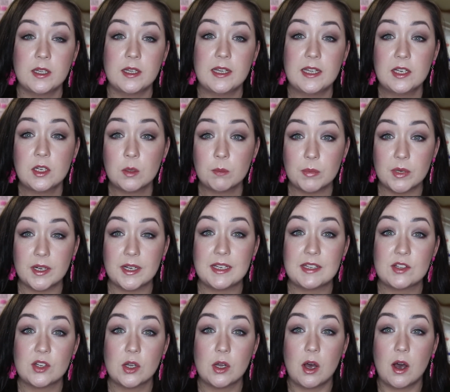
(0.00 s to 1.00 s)
it
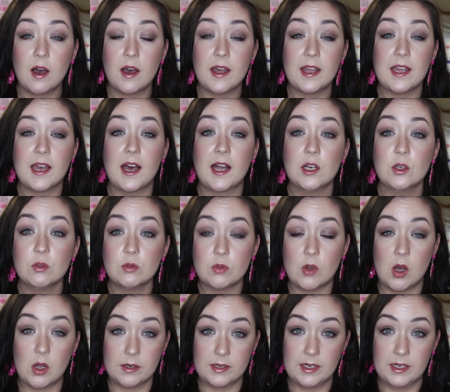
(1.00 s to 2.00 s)
combined
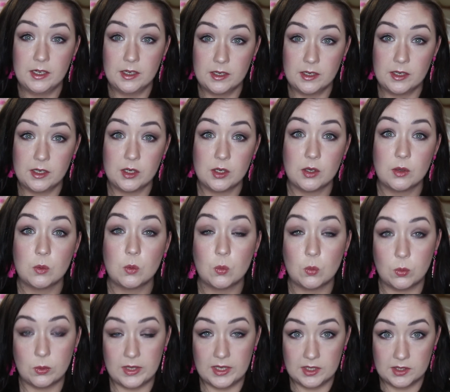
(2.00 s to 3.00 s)
hyaluronic
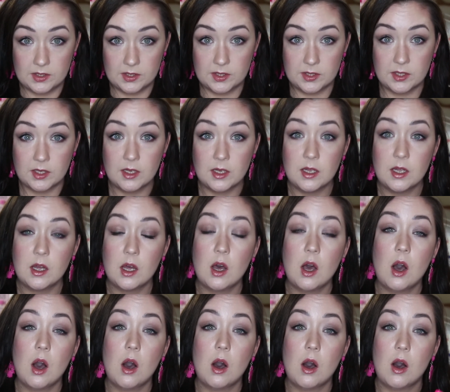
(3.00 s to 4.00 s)
with
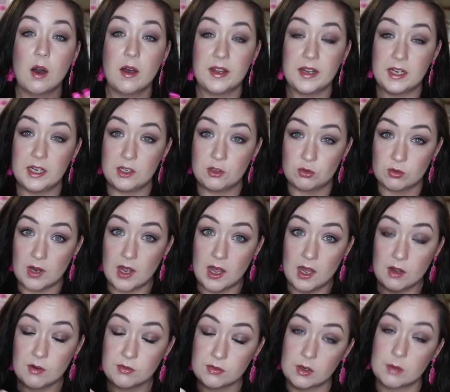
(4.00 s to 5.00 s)

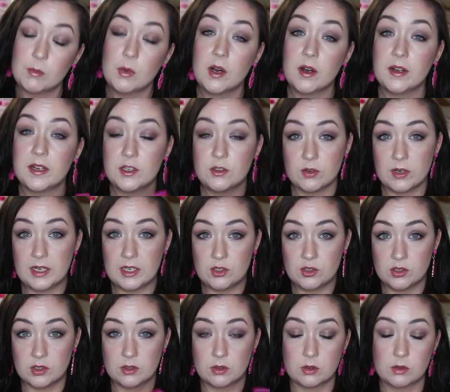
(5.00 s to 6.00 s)
hydra from
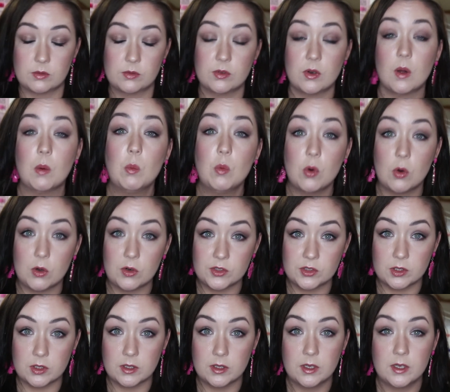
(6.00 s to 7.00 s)
hydration or from
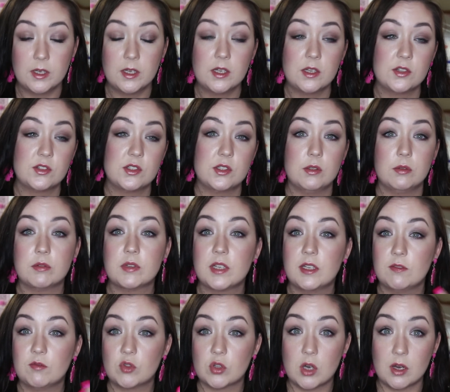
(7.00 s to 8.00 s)
water to
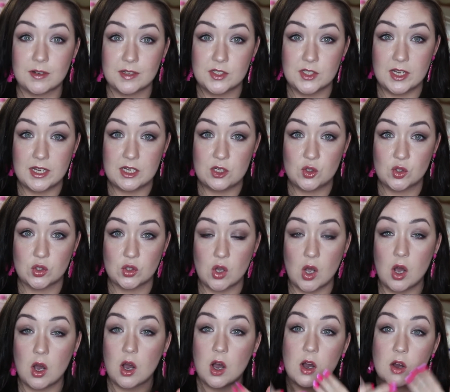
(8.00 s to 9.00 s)
give the connotation
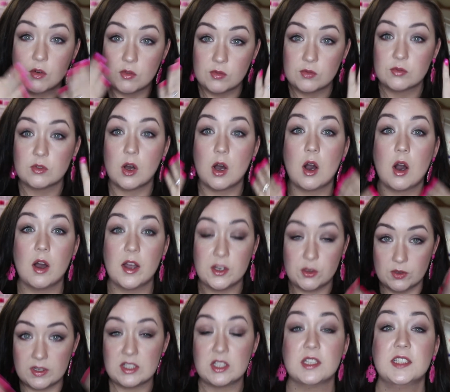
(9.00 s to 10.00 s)
of a
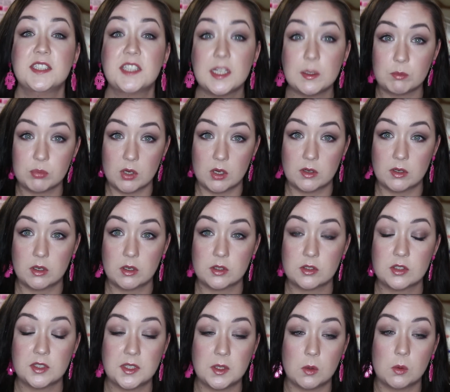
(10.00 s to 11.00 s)
hydrating skin
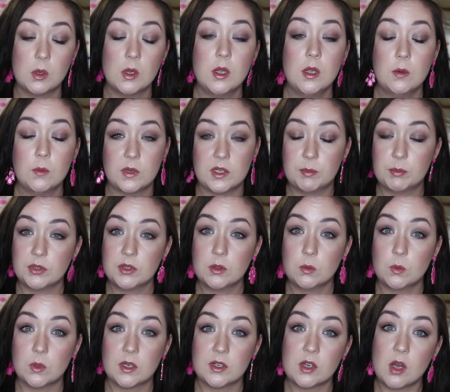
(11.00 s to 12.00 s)
product. So when you put
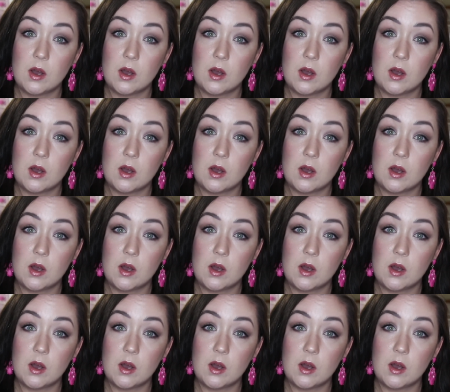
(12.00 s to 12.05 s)
the word